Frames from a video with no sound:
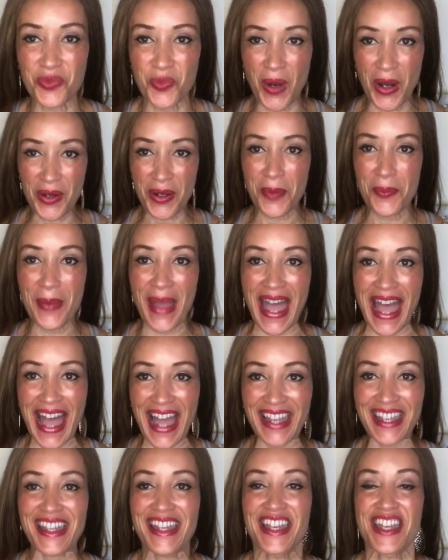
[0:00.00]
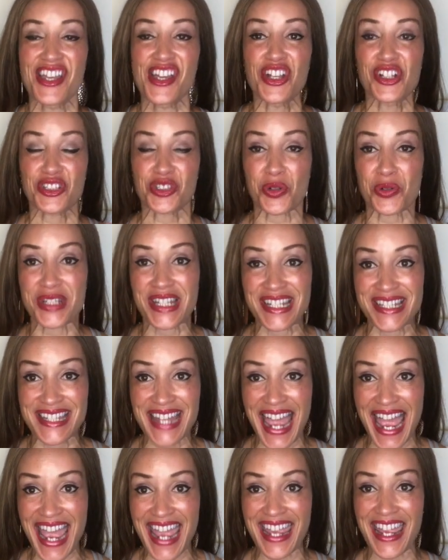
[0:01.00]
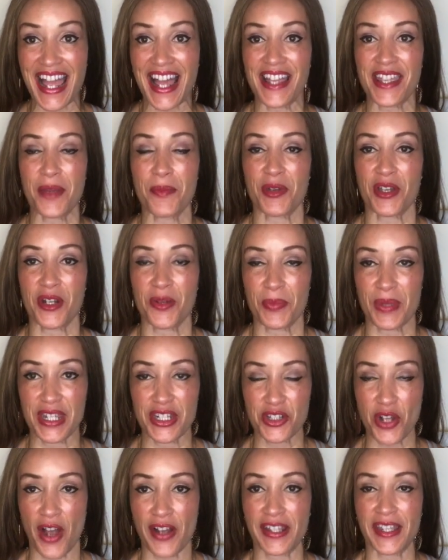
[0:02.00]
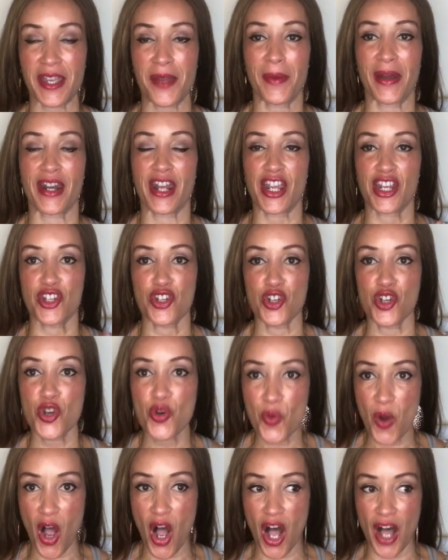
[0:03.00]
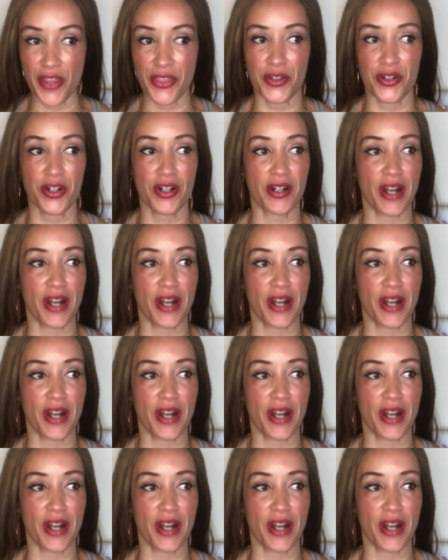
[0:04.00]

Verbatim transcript: welcome back. So today I am going to be talking about a new author.